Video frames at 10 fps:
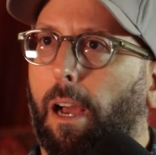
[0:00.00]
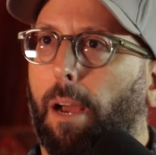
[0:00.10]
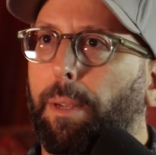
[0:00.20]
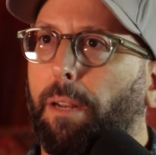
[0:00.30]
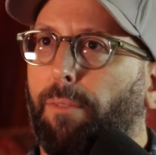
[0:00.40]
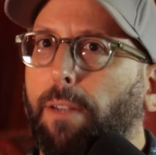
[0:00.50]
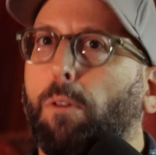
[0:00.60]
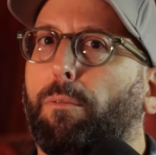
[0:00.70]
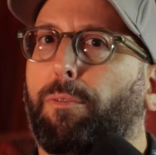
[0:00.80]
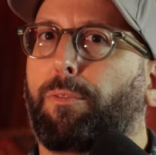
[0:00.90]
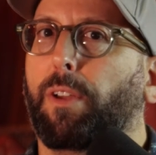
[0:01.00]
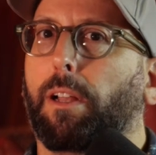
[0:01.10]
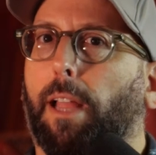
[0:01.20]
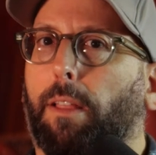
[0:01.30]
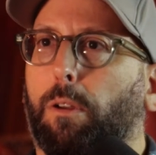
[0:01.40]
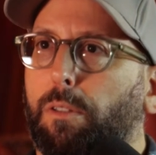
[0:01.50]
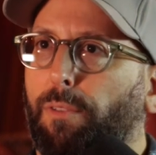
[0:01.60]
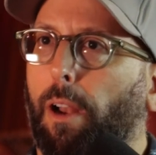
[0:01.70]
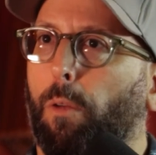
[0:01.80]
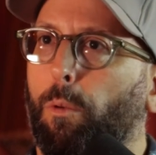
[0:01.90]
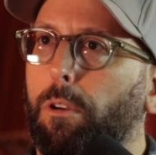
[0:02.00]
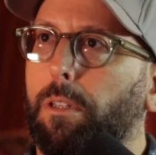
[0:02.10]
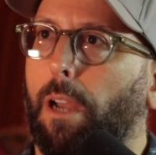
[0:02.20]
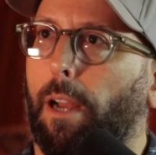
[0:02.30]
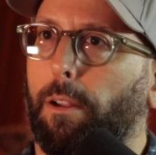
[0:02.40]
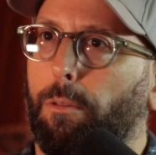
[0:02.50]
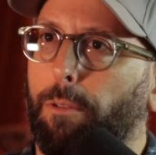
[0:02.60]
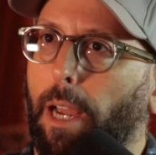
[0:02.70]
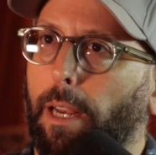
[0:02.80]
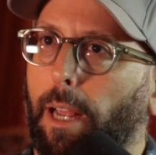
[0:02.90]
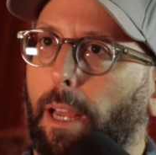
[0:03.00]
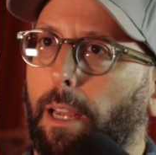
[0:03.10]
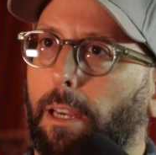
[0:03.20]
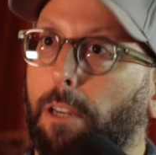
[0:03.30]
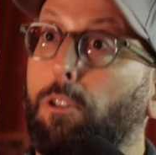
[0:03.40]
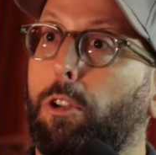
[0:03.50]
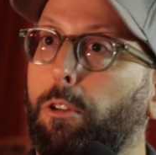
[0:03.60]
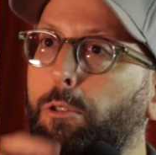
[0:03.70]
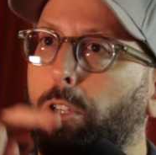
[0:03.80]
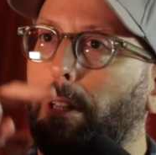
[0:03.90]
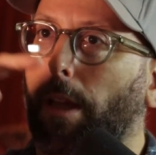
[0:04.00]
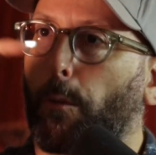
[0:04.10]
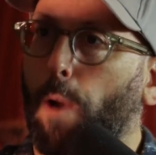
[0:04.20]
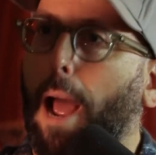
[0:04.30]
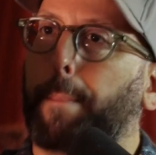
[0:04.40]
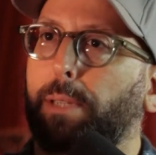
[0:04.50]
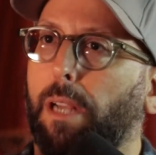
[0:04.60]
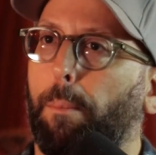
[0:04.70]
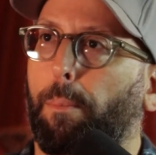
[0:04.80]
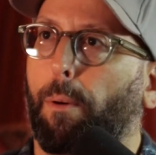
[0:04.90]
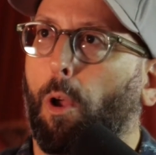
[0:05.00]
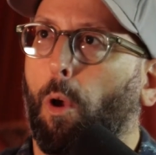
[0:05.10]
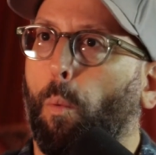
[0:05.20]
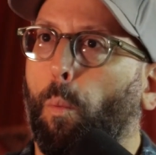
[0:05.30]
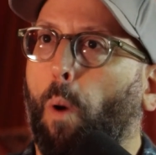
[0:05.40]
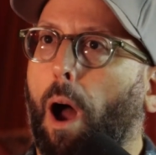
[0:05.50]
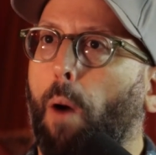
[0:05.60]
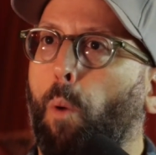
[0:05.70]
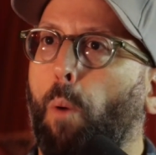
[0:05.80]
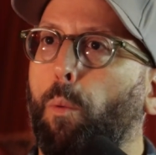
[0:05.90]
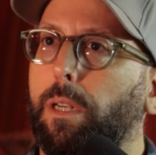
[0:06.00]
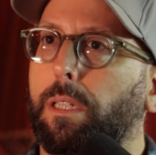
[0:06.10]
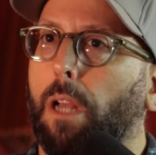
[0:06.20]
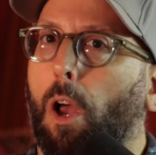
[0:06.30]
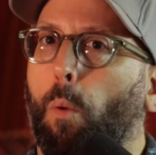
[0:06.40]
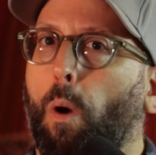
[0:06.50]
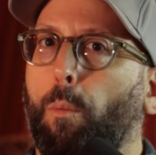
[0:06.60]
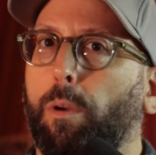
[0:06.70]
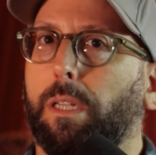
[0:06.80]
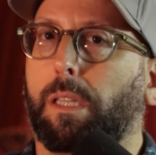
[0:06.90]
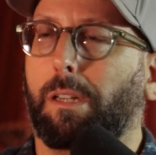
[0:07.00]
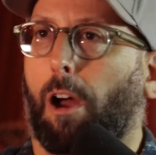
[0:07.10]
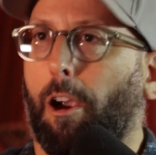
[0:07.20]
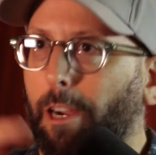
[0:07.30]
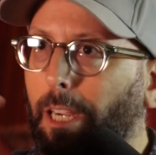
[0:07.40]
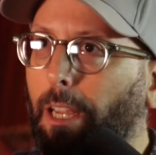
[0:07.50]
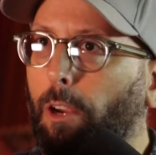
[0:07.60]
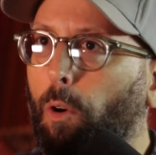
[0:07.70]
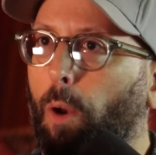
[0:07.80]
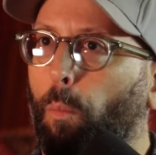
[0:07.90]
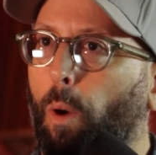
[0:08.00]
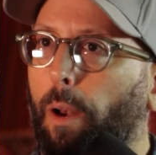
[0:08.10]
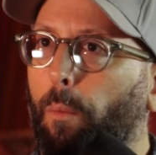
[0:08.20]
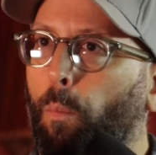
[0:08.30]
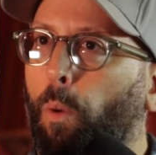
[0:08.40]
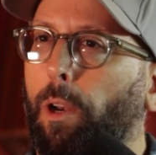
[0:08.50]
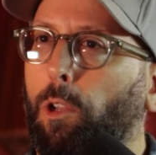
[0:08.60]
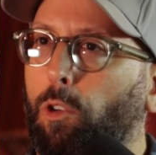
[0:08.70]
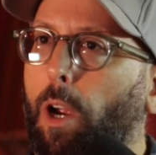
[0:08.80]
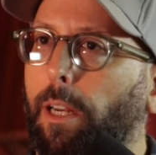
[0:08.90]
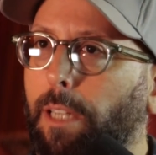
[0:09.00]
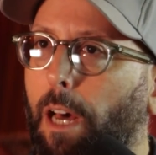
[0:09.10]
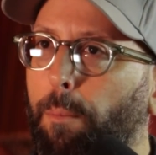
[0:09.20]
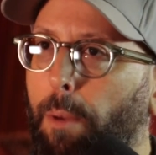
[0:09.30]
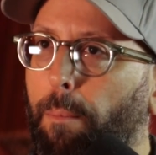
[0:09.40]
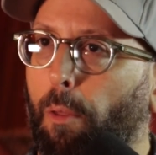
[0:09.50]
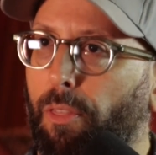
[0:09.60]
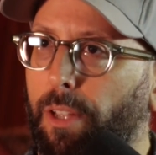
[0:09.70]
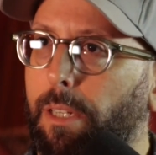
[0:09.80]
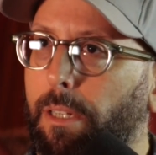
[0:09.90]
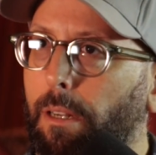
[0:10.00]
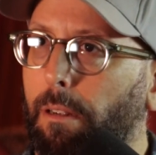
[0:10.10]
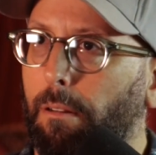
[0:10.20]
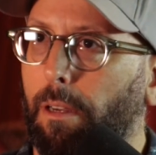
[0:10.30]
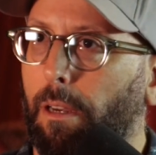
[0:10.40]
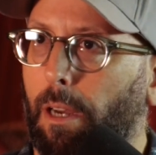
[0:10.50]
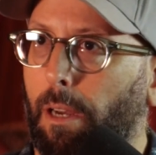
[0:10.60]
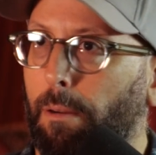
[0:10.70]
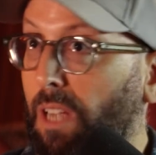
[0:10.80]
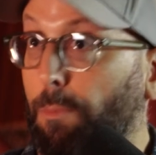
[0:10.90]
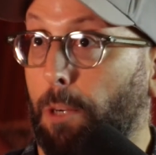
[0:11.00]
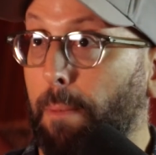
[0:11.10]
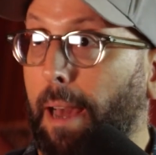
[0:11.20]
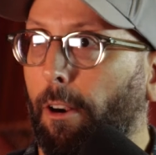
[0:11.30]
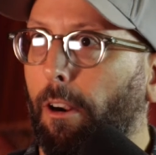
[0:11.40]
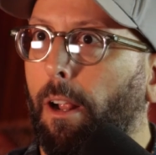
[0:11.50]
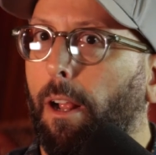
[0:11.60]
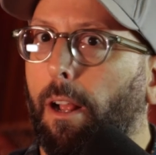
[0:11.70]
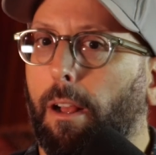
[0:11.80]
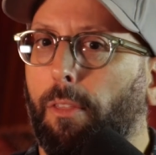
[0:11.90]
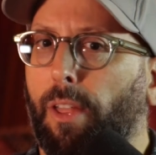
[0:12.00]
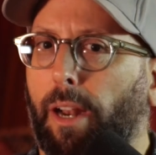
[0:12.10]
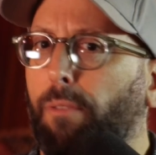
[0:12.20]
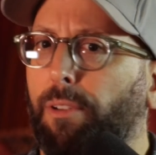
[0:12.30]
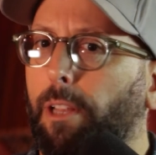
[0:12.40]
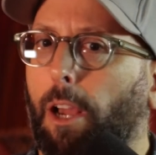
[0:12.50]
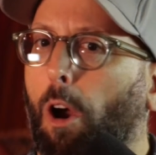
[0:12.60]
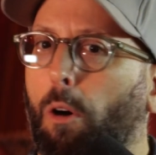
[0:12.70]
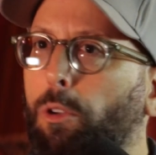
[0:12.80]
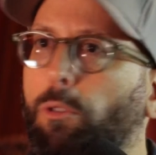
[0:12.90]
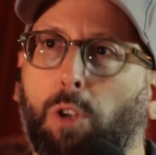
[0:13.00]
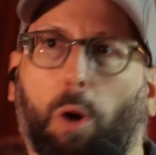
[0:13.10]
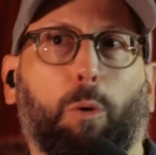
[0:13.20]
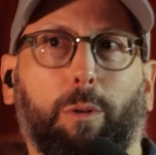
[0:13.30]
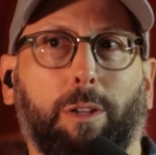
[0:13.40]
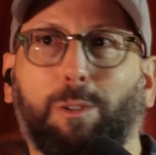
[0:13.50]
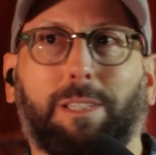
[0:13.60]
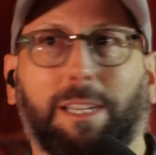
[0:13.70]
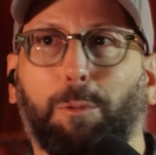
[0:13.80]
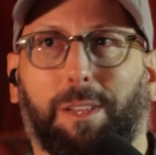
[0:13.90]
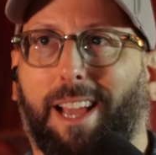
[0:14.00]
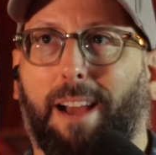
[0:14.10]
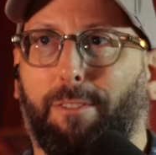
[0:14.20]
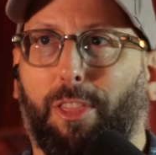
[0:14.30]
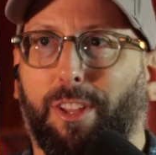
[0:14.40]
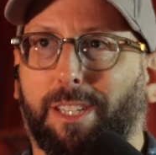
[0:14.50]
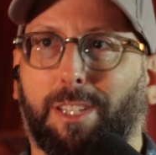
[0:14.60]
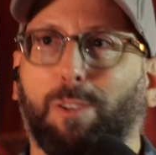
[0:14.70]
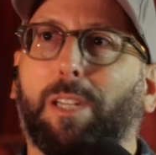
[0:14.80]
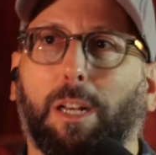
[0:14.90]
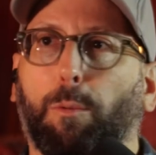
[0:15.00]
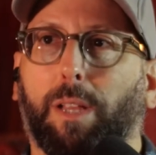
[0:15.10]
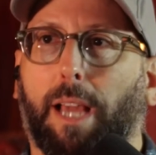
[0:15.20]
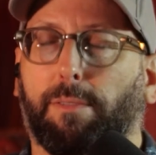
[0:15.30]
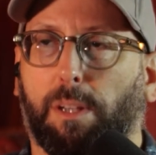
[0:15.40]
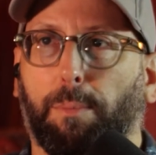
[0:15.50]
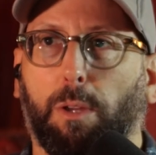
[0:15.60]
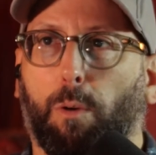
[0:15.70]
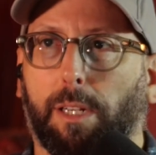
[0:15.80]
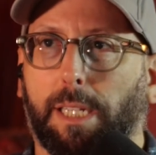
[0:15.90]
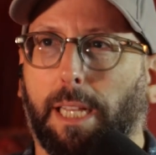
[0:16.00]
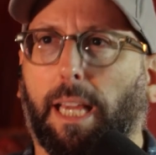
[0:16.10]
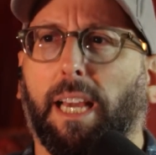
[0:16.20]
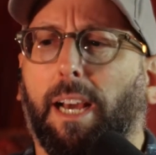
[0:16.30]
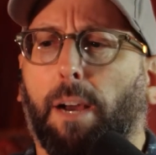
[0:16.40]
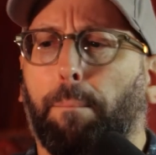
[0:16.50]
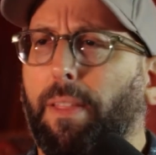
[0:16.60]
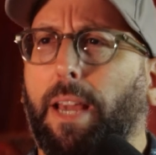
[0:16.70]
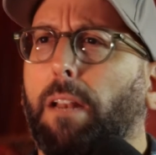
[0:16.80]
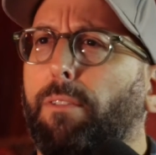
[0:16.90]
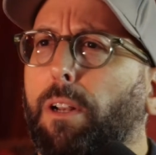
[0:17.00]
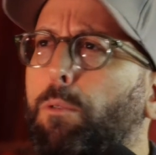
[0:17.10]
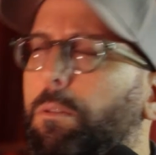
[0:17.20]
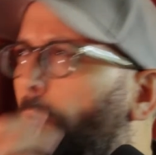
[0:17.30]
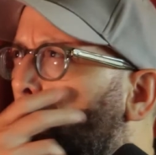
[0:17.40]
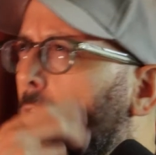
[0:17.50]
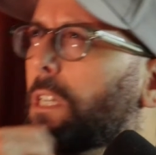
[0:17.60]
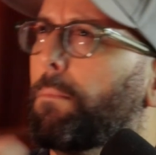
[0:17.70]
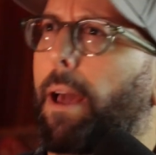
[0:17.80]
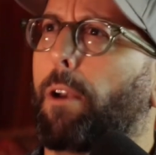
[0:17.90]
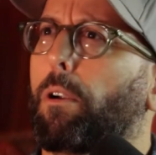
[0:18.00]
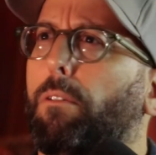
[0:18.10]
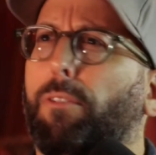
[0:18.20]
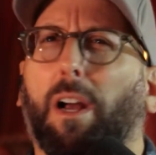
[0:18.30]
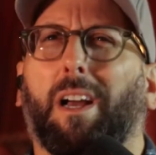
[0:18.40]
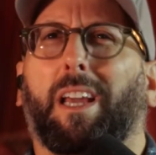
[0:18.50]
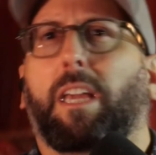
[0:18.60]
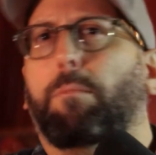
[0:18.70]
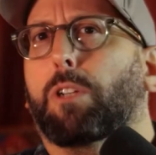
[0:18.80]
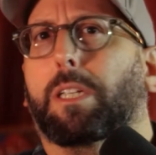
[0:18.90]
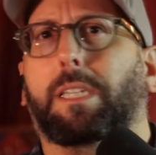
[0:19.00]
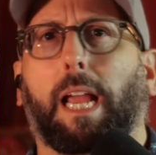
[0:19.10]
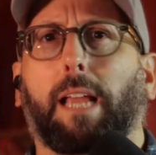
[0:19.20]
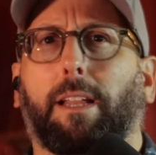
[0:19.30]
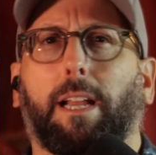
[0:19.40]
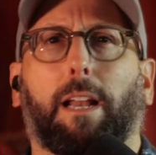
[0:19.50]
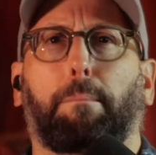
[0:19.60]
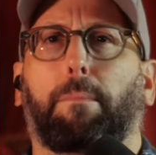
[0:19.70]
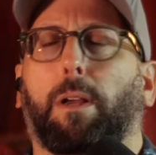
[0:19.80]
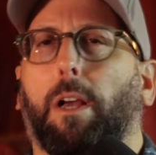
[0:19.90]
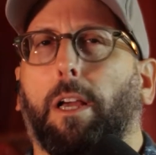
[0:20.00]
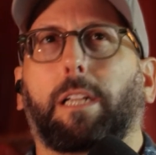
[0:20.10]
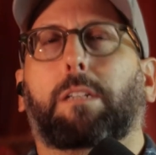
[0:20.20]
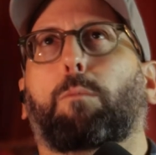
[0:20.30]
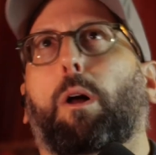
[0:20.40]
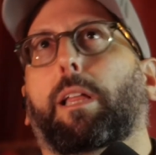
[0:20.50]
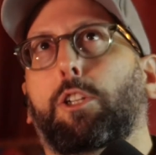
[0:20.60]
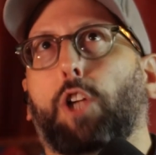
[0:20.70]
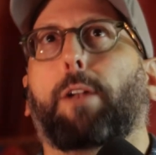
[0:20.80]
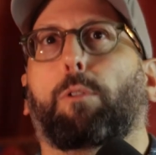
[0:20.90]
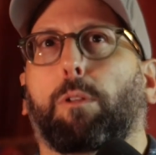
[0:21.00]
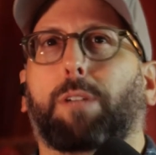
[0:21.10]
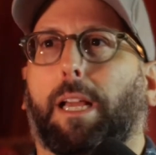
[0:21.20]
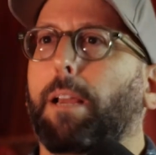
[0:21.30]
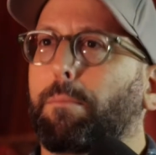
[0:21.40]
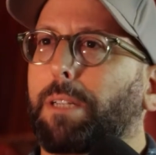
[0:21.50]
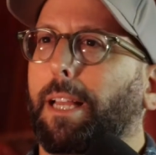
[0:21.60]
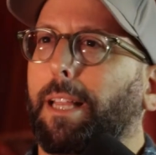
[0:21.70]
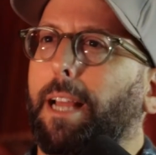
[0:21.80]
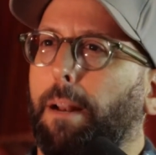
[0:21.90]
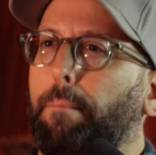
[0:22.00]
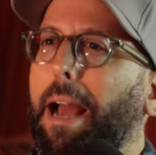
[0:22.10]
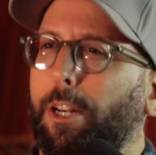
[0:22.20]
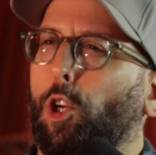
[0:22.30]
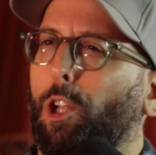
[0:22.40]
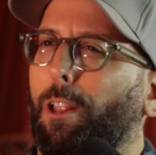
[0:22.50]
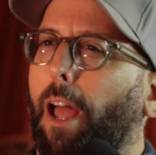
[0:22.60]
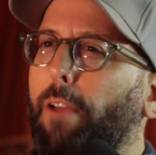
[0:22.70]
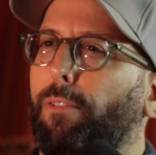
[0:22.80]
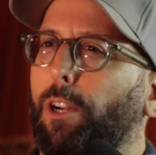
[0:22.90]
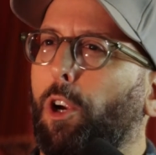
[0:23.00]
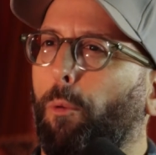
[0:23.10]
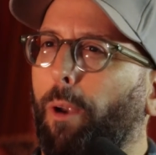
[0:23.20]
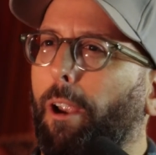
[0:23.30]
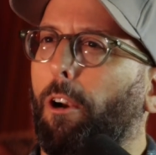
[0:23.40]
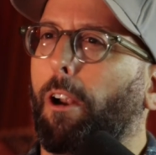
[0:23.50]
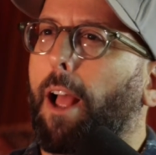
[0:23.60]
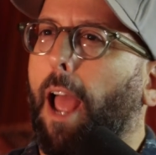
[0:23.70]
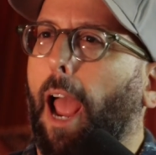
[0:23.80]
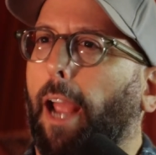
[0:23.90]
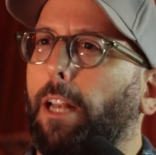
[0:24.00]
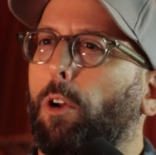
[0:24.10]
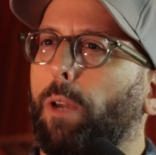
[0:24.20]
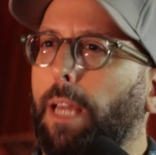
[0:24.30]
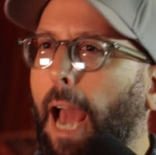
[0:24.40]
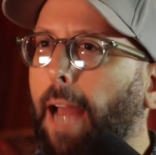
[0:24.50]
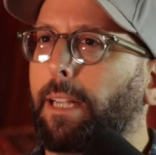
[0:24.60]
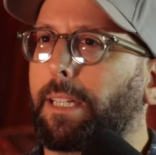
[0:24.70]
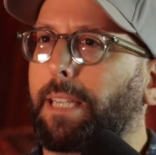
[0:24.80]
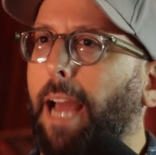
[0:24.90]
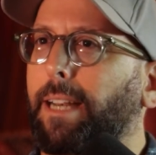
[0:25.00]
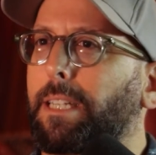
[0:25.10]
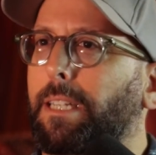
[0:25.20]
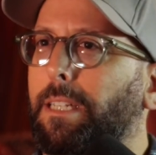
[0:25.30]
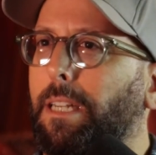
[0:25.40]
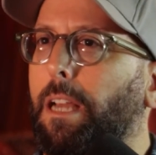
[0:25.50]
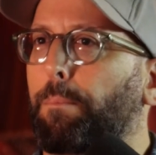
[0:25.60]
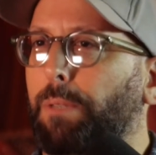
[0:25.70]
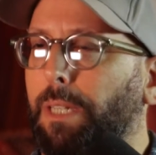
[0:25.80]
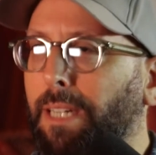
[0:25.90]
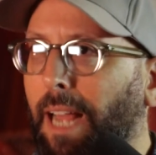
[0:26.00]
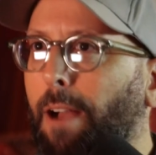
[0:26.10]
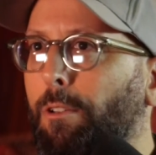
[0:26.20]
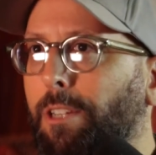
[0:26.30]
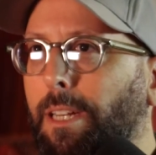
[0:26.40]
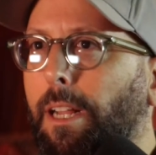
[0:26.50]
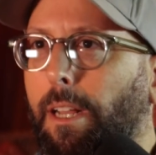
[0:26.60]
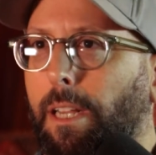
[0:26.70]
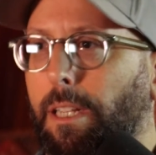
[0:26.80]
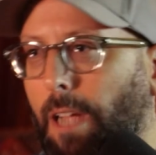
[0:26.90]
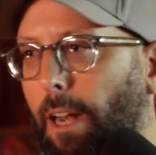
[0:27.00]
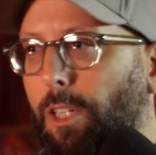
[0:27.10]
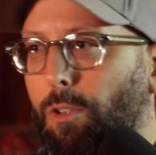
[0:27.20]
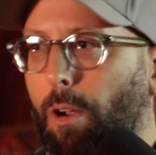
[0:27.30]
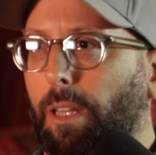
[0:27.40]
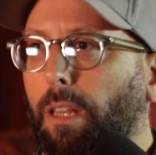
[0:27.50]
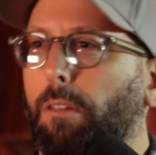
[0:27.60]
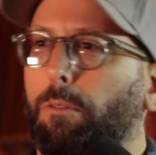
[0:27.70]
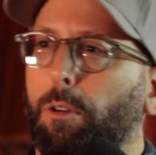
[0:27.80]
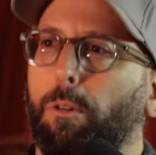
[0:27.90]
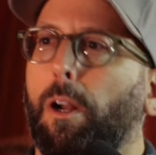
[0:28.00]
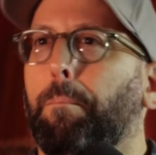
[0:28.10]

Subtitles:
I mean, if I don't feel like those final words kind of create a conclusion that wraps up what was the arc here and what are you trying to tell me about this subject matter, then I feel like, you didn't really have a thesis. You didn't really have something you want to say. Like by the end of it was more just a matter of him just saying that he had in general, it was like him saying that he had a magical life and career and, he had his sadnesses and the ups and downs and he's kind of struggling through